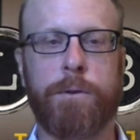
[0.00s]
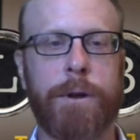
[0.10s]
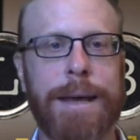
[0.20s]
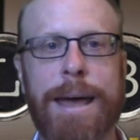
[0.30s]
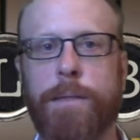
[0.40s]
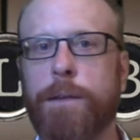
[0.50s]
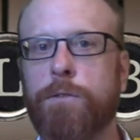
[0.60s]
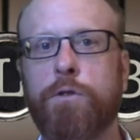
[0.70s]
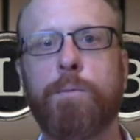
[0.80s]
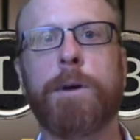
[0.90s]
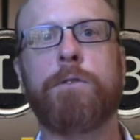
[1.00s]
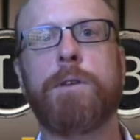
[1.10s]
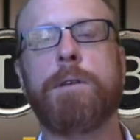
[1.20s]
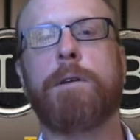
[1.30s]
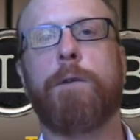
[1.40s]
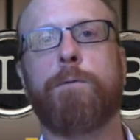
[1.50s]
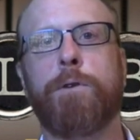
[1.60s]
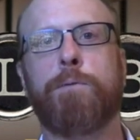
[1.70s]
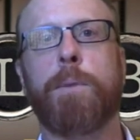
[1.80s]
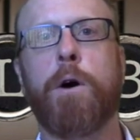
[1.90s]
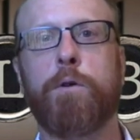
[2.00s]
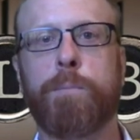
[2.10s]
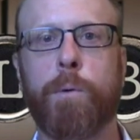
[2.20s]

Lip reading: And again, that's too much detail for this post,